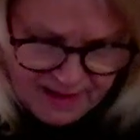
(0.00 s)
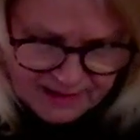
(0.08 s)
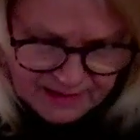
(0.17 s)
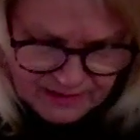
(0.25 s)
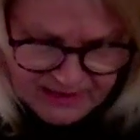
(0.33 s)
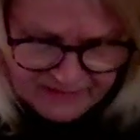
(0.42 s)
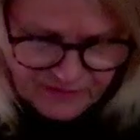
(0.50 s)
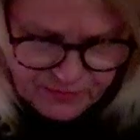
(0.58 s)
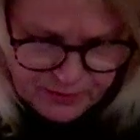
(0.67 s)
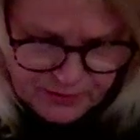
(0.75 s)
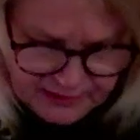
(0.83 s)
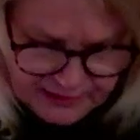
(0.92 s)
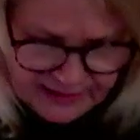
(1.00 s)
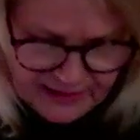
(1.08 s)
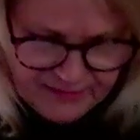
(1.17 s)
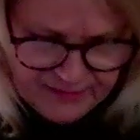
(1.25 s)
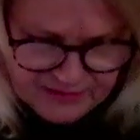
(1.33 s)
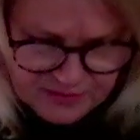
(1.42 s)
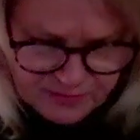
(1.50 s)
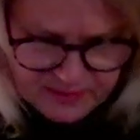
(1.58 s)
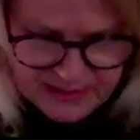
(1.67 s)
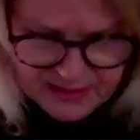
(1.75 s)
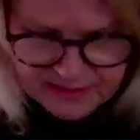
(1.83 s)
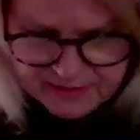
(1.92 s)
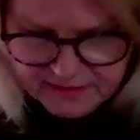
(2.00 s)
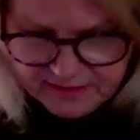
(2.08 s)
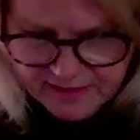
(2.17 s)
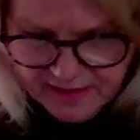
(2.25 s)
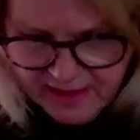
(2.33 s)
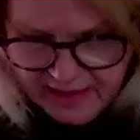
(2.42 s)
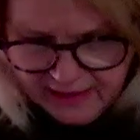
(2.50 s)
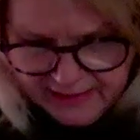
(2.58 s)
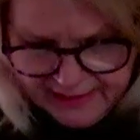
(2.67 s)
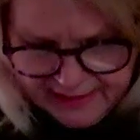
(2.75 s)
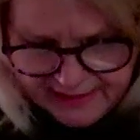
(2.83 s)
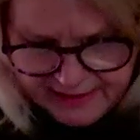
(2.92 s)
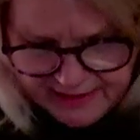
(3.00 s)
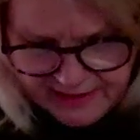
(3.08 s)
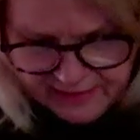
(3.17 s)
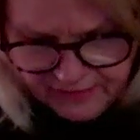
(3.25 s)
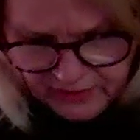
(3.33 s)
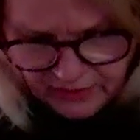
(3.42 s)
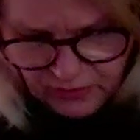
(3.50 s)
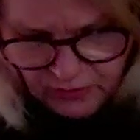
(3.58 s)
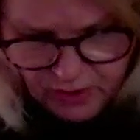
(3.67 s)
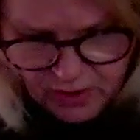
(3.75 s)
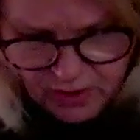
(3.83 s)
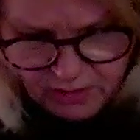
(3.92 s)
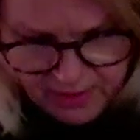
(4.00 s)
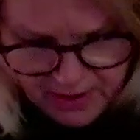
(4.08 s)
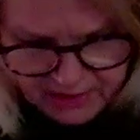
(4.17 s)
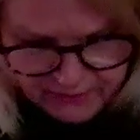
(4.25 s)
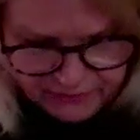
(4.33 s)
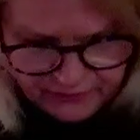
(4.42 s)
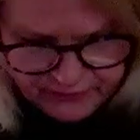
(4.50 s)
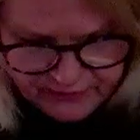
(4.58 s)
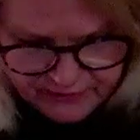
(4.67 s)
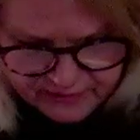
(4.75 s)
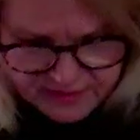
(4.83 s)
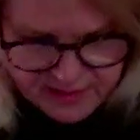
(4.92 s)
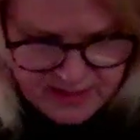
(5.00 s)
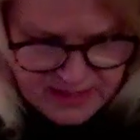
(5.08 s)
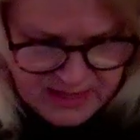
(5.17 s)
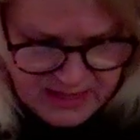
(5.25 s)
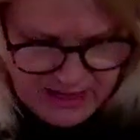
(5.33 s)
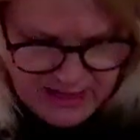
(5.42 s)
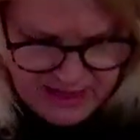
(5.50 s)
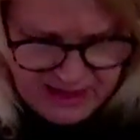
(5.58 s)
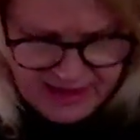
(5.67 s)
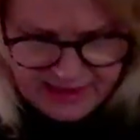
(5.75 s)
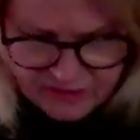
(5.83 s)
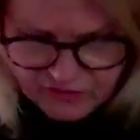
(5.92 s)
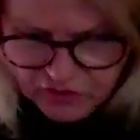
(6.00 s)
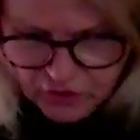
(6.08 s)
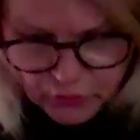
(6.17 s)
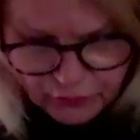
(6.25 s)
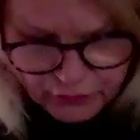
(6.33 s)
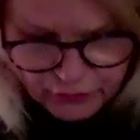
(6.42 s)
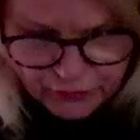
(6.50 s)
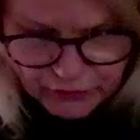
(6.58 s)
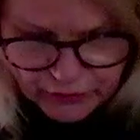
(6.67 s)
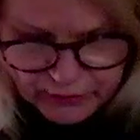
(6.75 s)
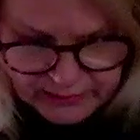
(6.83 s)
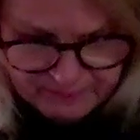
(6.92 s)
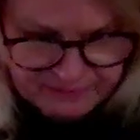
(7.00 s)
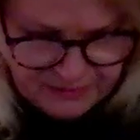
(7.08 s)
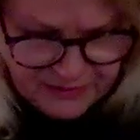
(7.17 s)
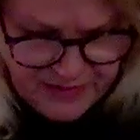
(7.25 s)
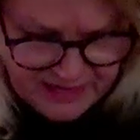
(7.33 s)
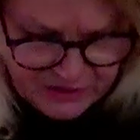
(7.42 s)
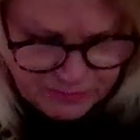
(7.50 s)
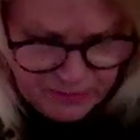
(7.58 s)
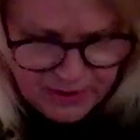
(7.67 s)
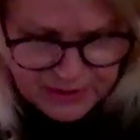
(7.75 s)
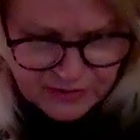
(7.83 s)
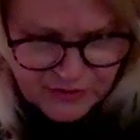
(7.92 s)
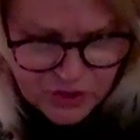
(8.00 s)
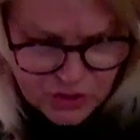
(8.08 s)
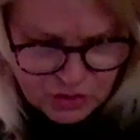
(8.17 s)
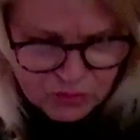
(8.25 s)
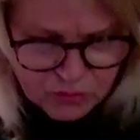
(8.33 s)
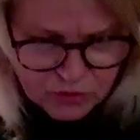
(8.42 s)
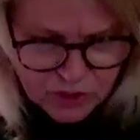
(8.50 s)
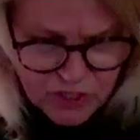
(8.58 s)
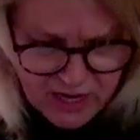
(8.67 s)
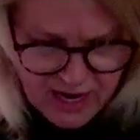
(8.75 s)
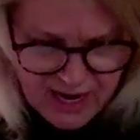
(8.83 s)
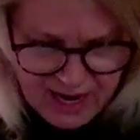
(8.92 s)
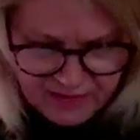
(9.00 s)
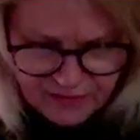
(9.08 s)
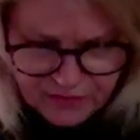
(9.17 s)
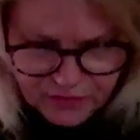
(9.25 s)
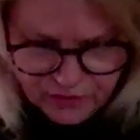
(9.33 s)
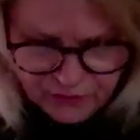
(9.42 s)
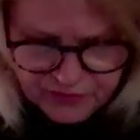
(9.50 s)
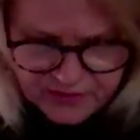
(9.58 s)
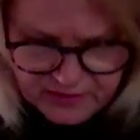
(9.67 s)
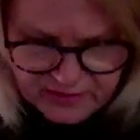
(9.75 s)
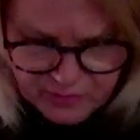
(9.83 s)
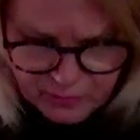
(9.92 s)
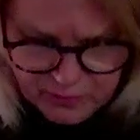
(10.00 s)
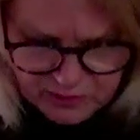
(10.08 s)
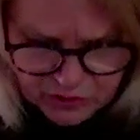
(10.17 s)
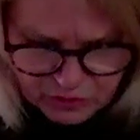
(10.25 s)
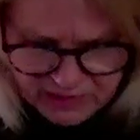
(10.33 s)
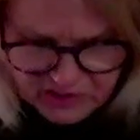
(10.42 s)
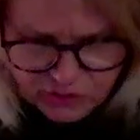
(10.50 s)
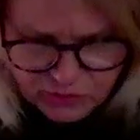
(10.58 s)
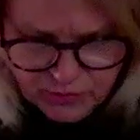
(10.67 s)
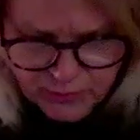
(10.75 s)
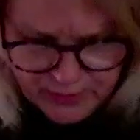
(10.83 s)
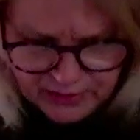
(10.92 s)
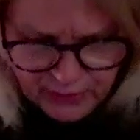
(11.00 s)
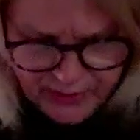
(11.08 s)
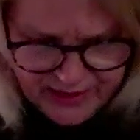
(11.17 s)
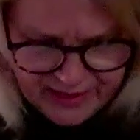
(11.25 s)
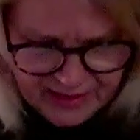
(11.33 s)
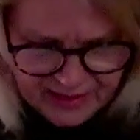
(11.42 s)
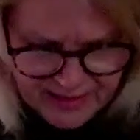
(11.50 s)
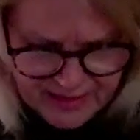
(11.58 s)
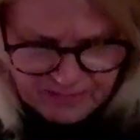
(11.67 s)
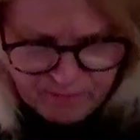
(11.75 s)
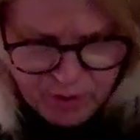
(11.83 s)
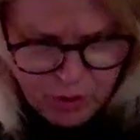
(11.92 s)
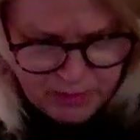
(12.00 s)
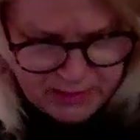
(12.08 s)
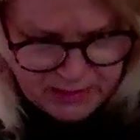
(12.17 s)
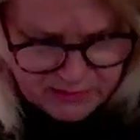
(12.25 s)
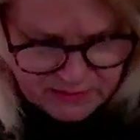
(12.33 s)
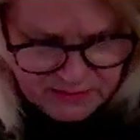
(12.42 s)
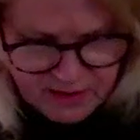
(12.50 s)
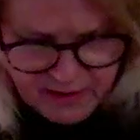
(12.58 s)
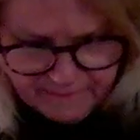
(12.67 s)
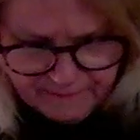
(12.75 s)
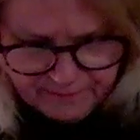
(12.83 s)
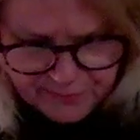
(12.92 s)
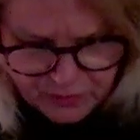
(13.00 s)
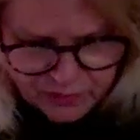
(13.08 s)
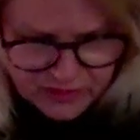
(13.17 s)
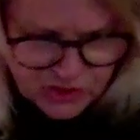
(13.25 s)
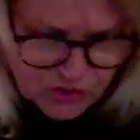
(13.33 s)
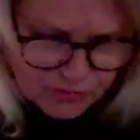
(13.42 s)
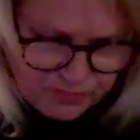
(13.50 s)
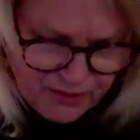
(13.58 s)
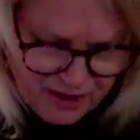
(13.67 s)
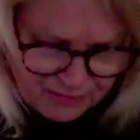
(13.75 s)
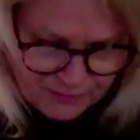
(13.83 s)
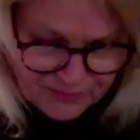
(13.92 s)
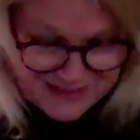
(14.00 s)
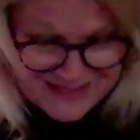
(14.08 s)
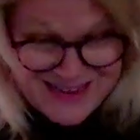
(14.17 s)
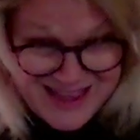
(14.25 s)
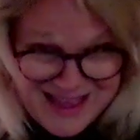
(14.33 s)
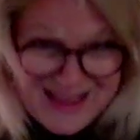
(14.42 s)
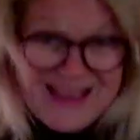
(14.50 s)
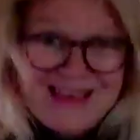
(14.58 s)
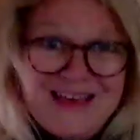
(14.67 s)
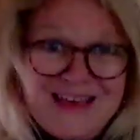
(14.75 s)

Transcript: I'm going to have to put a lid on this because, like I said, I've got the wrong pot for this. It's too full, but the next pot is huge, and the surface area would be too much. It would boil away in moments. So this should probably take